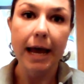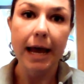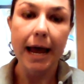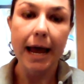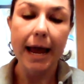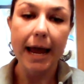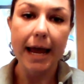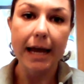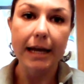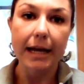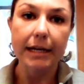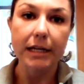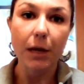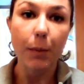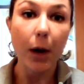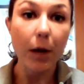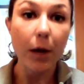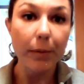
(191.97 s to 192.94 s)
and
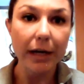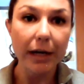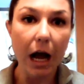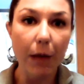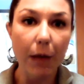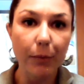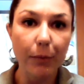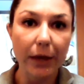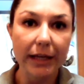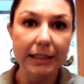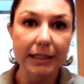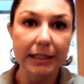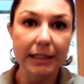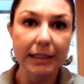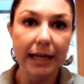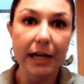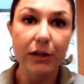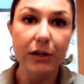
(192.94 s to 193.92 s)
apartment complexes
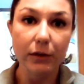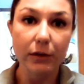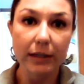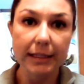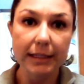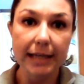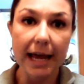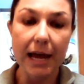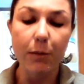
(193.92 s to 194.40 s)
can do the same,